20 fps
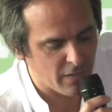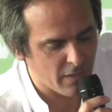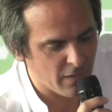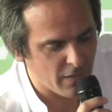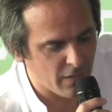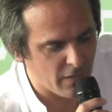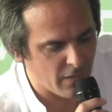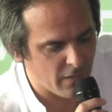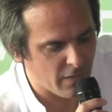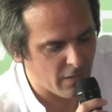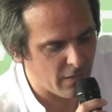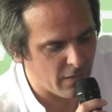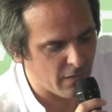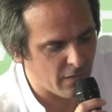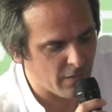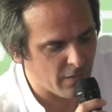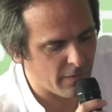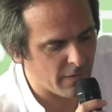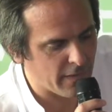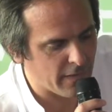
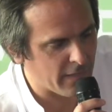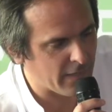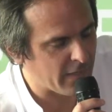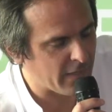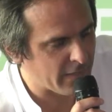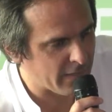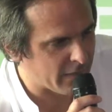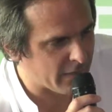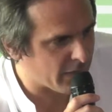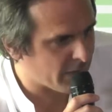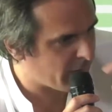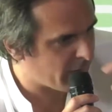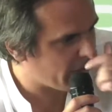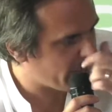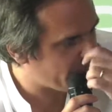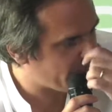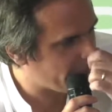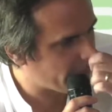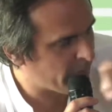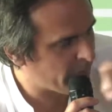And
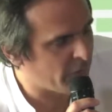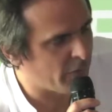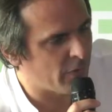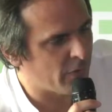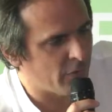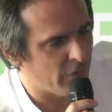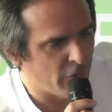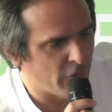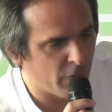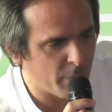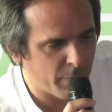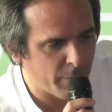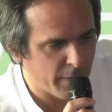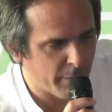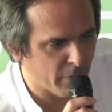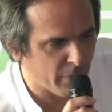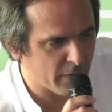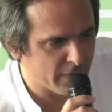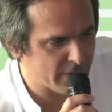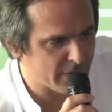the young
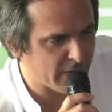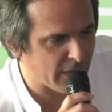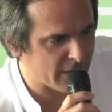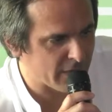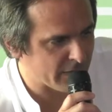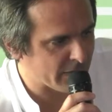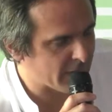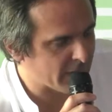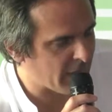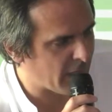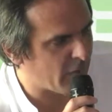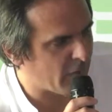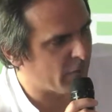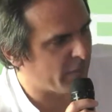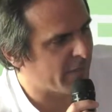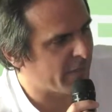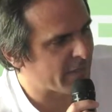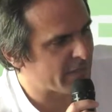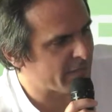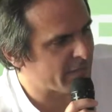people starting
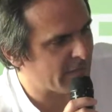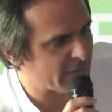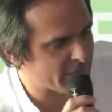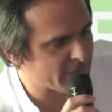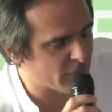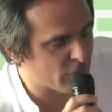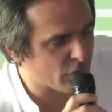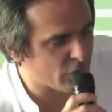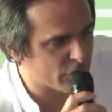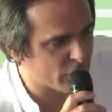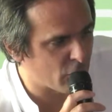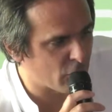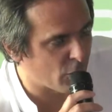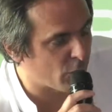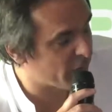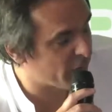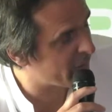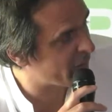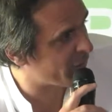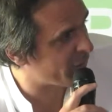now, there's no
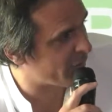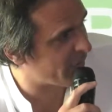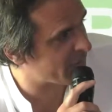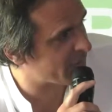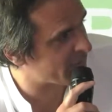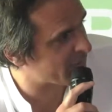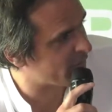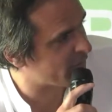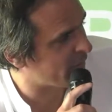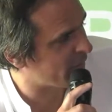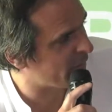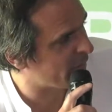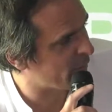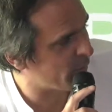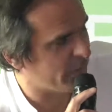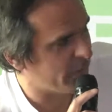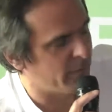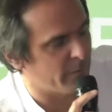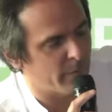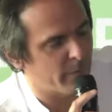school in France,
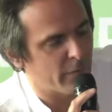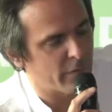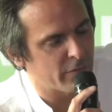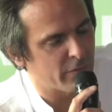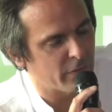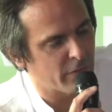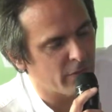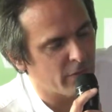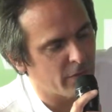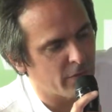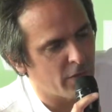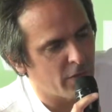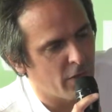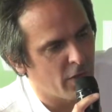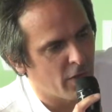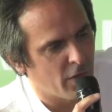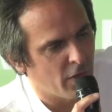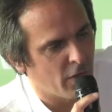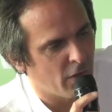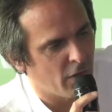but
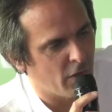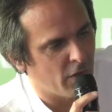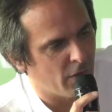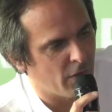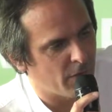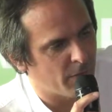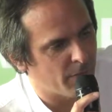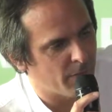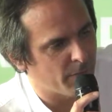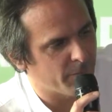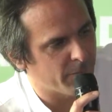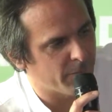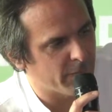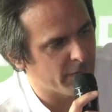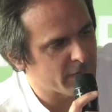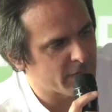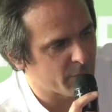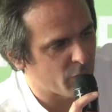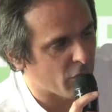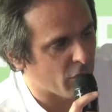
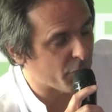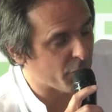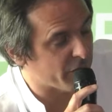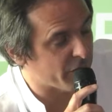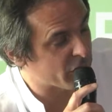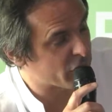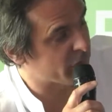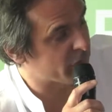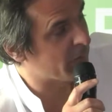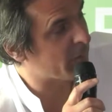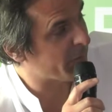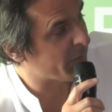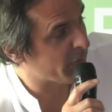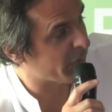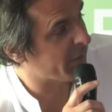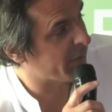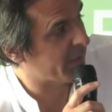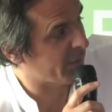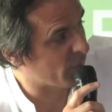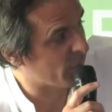it's professional
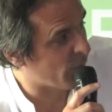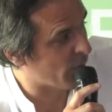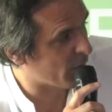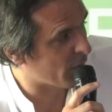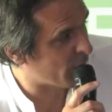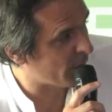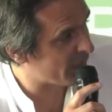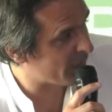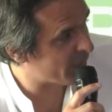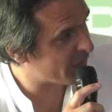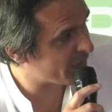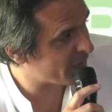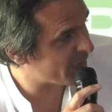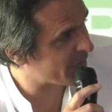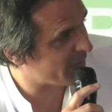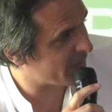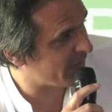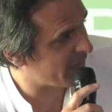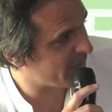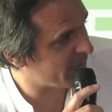because they can work with
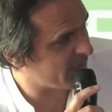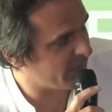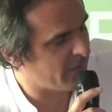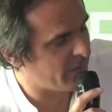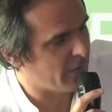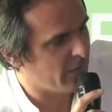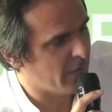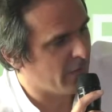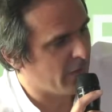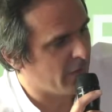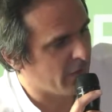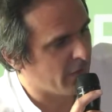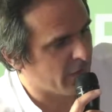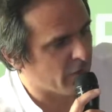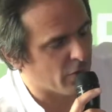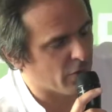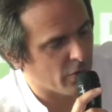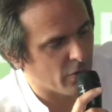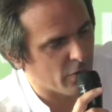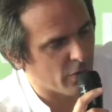us. And
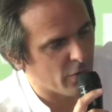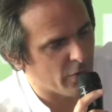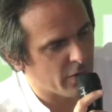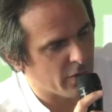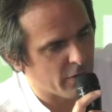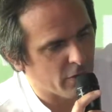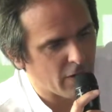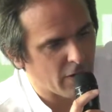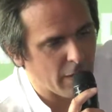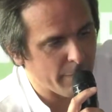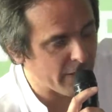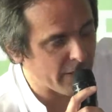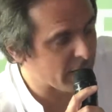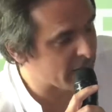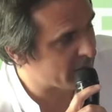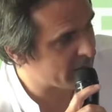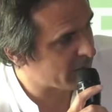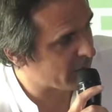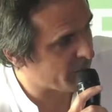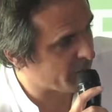in the
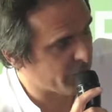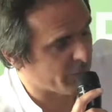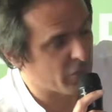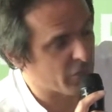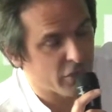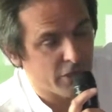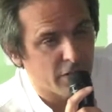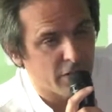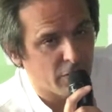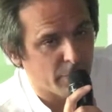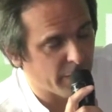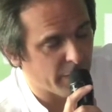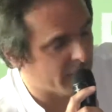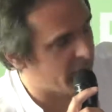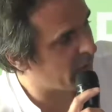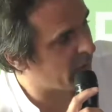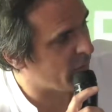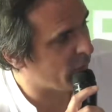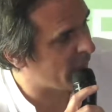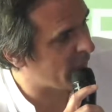labels, in the publishing
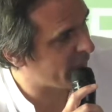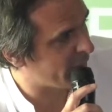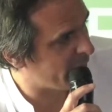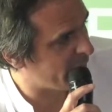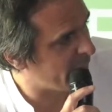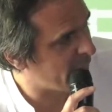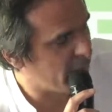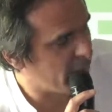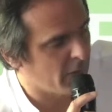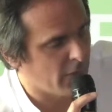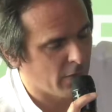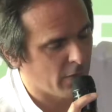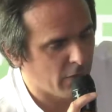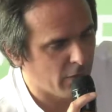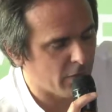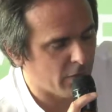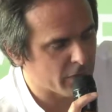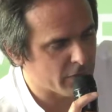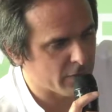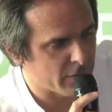company, you have
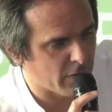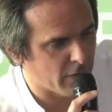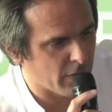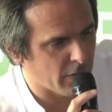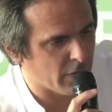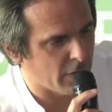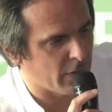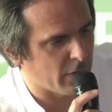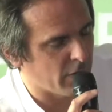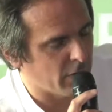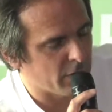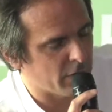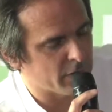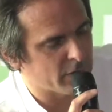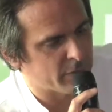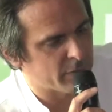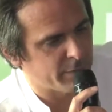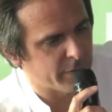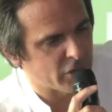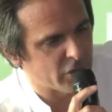a
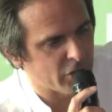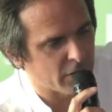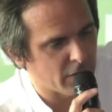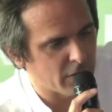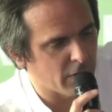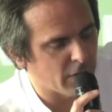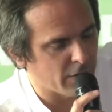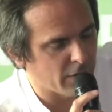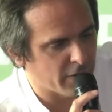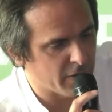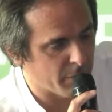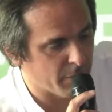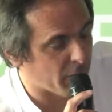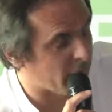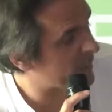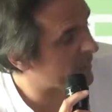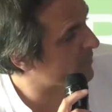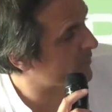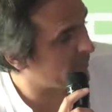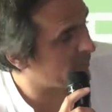special
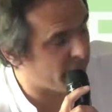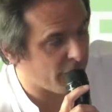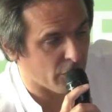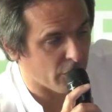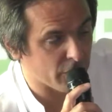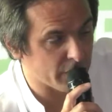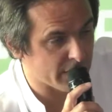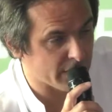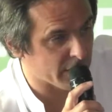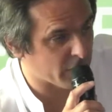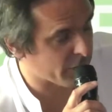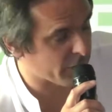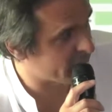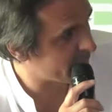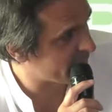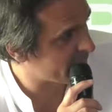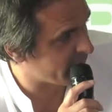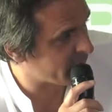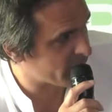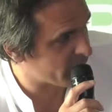department for
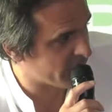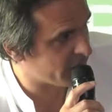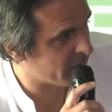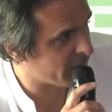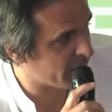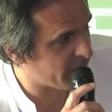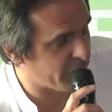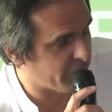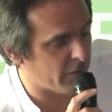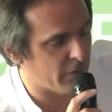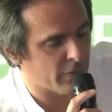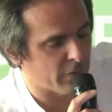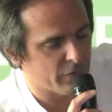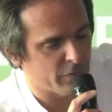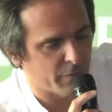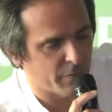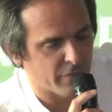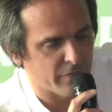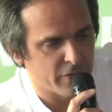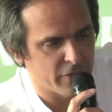synchronization and for
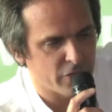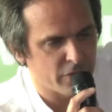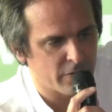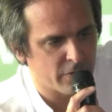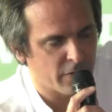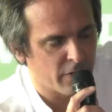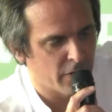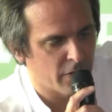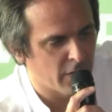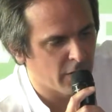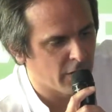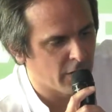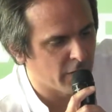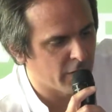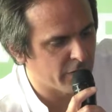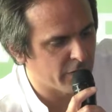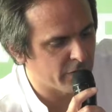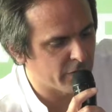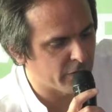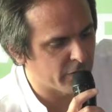supervision.
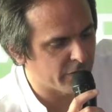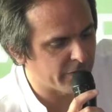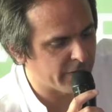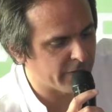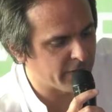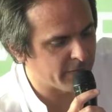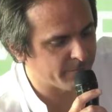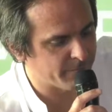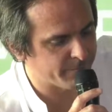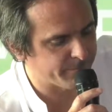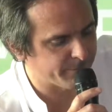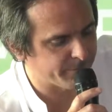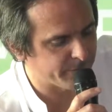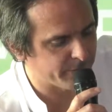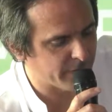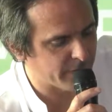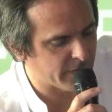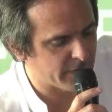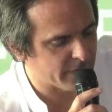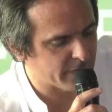So they
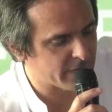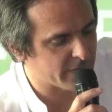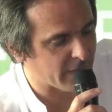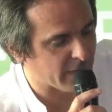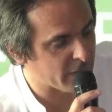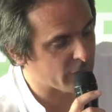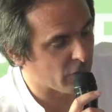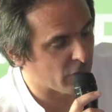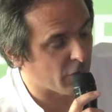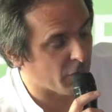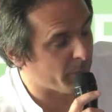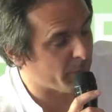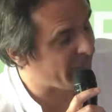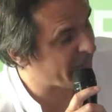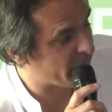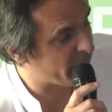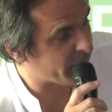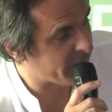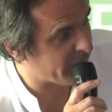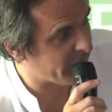start to learn
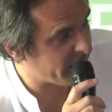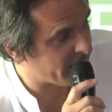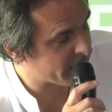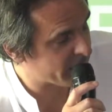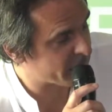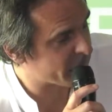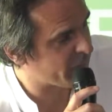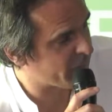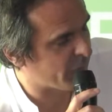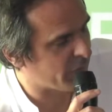better than us.